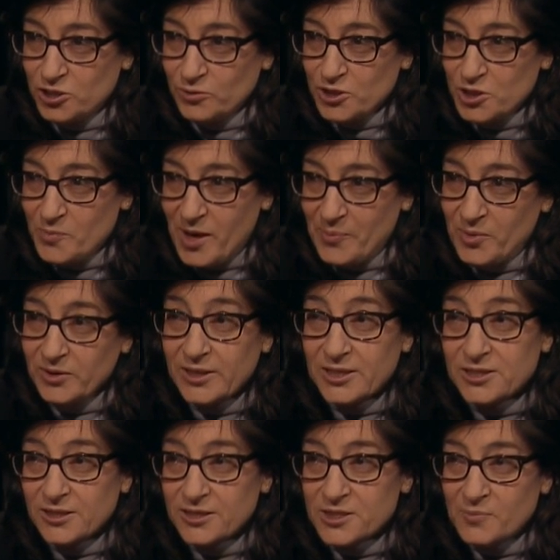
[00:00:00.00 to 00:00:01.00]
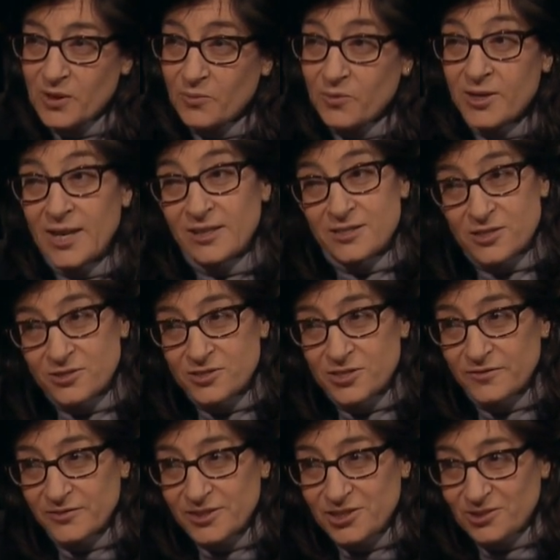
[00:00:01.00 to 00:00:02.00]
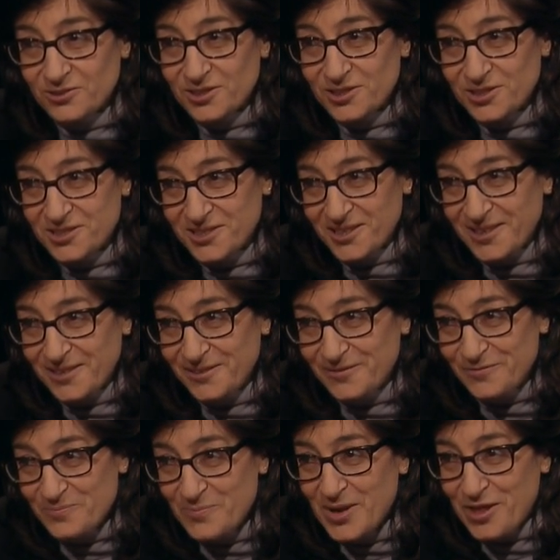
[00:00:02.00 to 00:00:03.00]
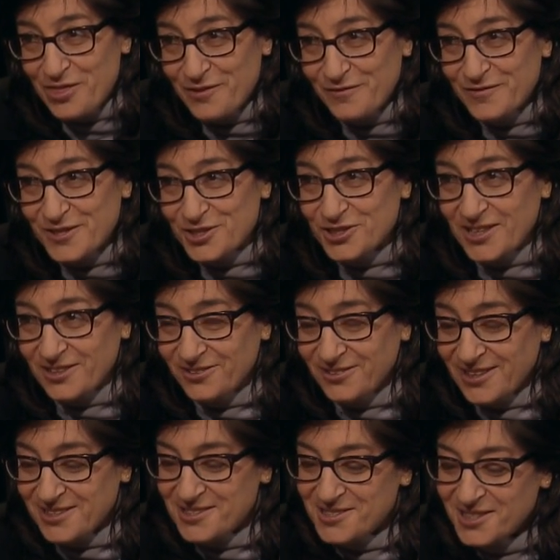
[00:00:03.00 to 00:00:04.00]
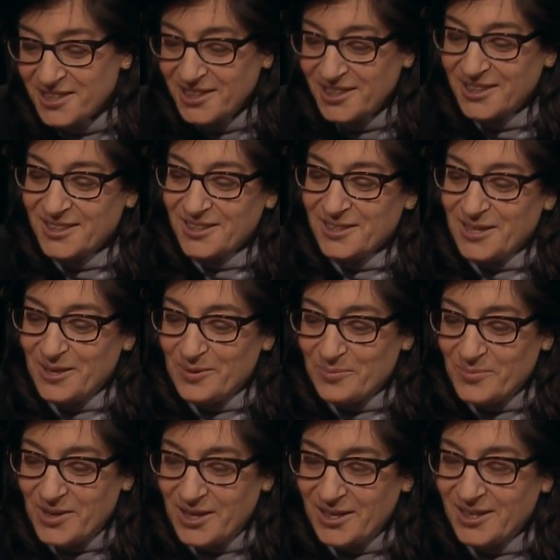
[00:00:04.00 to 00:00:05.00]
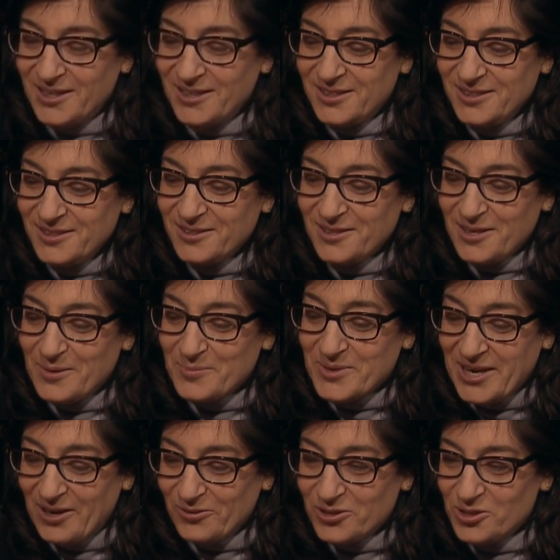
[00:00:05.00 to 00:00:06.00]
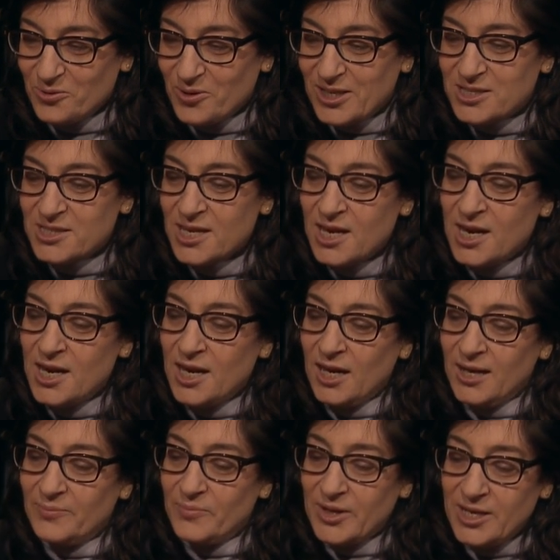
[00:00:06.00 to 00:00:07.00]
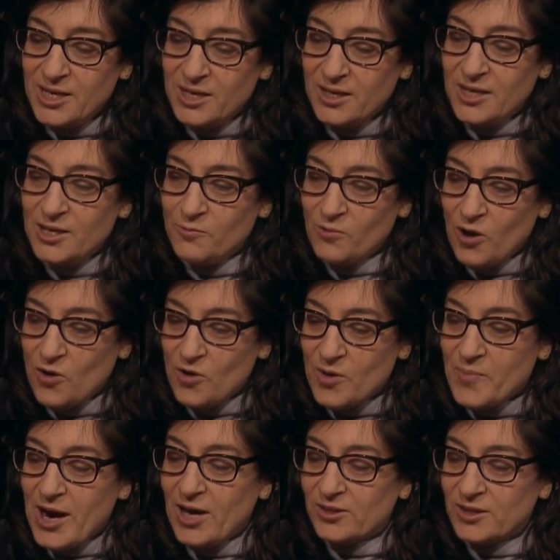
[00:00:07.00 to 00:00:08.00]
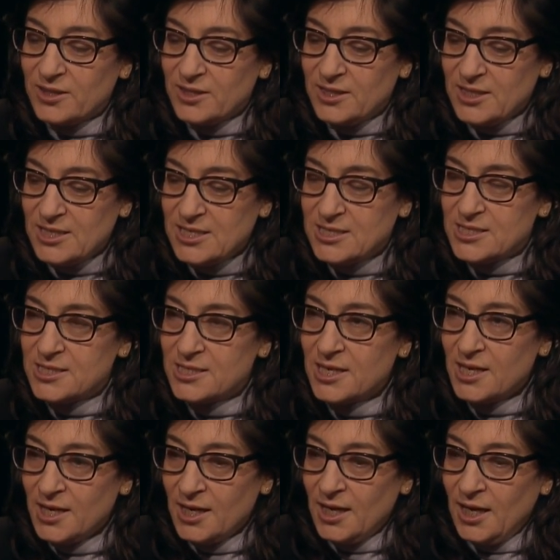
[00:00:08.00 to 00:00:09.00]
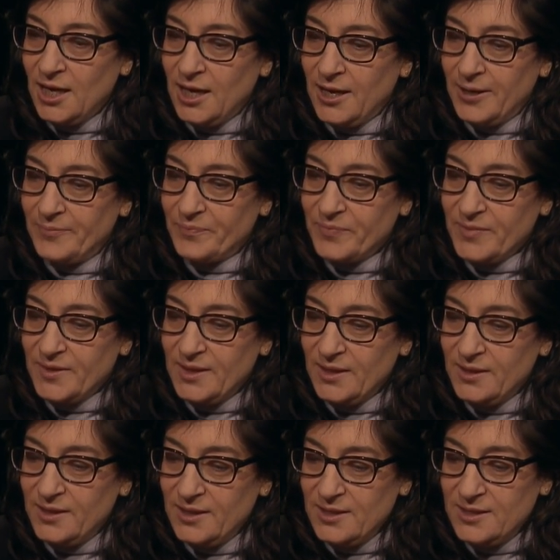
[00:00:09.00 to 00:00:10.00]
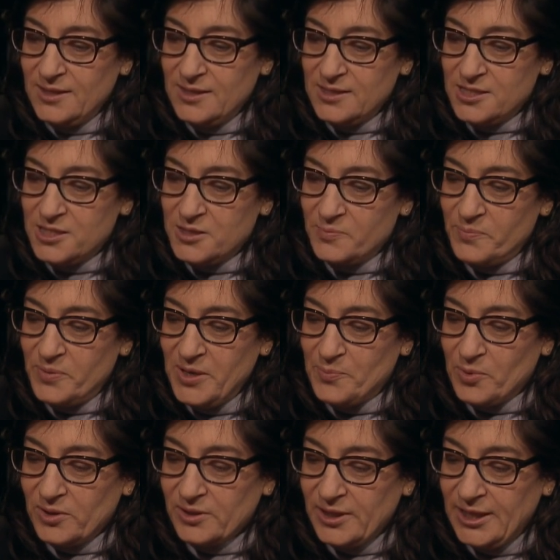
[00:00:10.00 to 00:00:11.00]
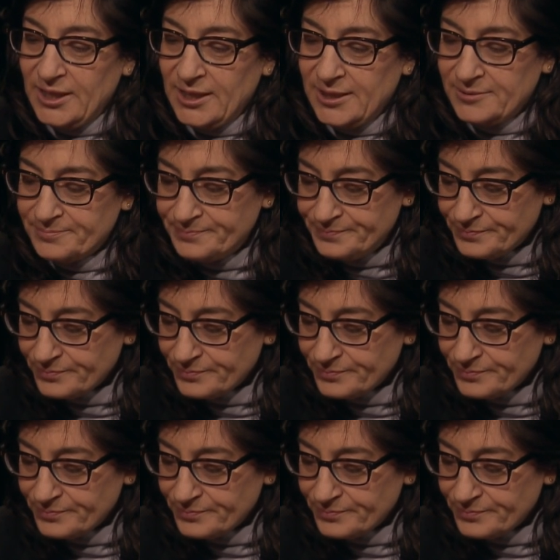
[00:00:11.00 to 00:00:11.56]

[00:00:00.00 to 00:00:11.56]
Jewish populations, but were not exclusively Jewish. It's a kind of myth of the shtetl that's come, uh, come down to us. Um, but he, he wrote about these, um, th these people in,